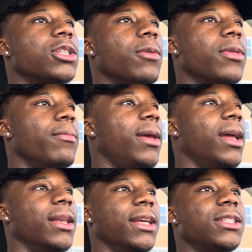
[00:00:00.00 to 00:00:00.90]
something,
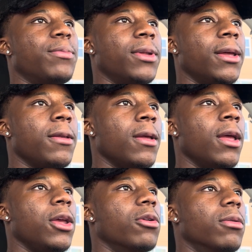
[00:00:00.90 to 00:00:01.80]
being disciplined,
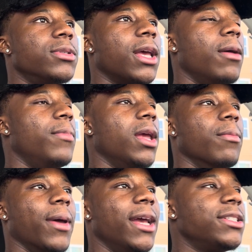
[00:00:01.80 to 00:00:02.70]
you know what I'm saying, being
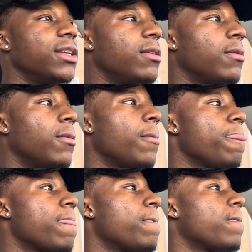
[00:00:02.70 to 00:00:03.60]
patient,
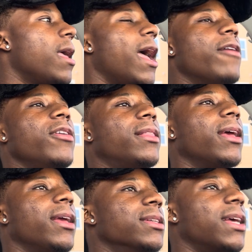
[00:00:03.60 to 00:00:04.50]

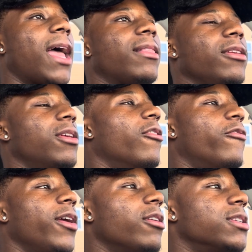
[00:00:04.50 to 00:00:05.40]
everything is at your
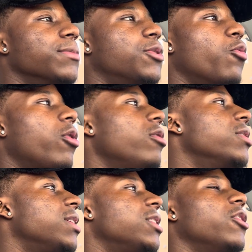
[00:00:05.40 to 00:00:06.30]
fingertips. The world
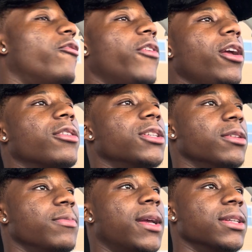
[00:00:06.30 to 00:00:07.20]
is at your fingertips,
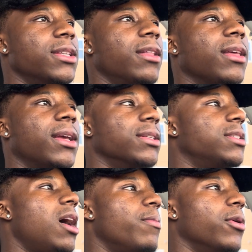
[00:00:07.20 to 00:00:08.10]
because nothing can
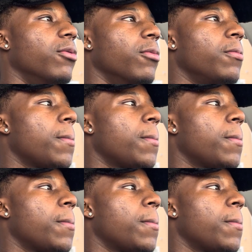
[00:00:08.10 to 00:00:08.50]
stop you.